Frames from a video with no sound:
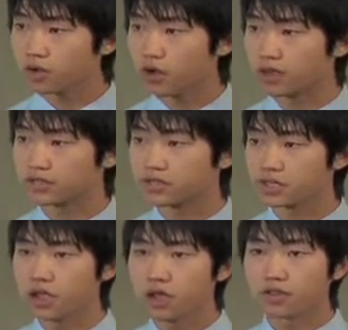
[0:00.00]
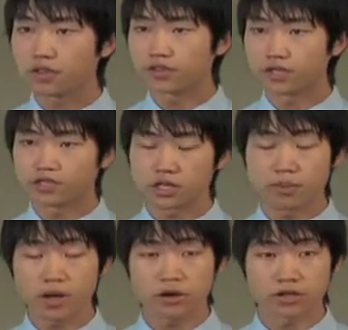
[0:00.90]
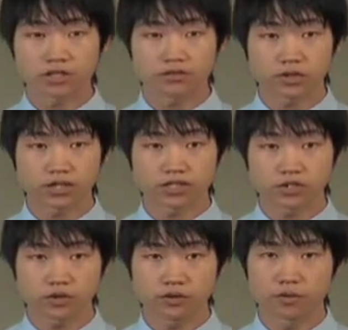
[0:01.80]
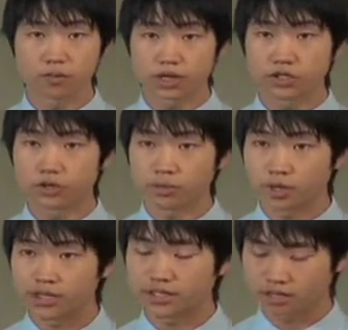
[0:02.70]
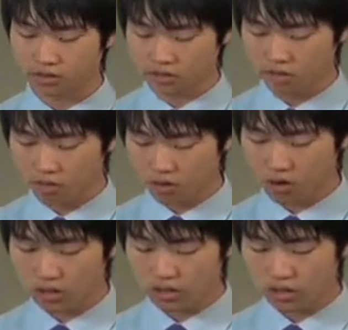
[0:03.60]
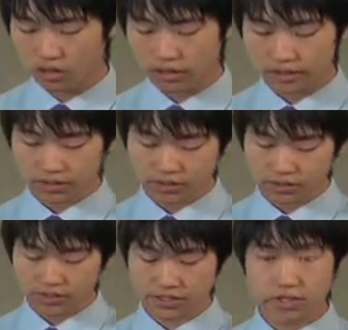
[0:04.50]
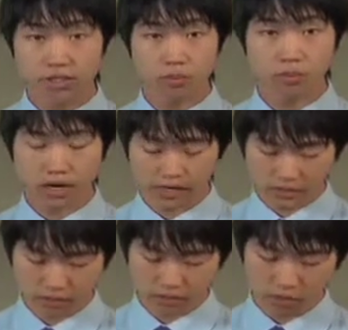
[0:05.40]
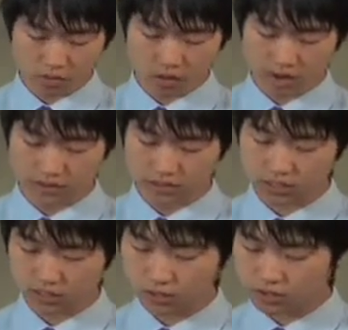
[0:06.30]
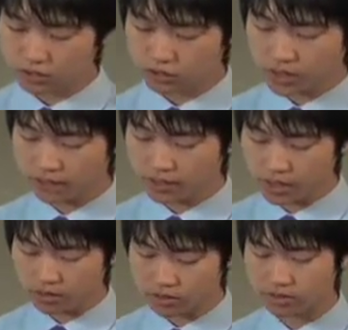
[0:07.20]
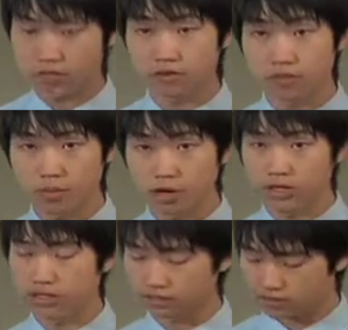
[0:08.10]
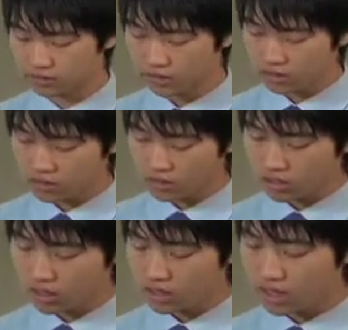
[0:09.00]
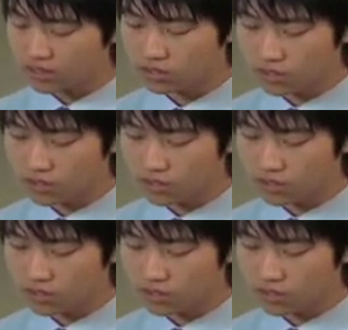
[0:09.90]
costs that its competitors have tried to sue it for predatory pricing, or intentionally selling a product at low cost in order to drive competitors out of the market. As the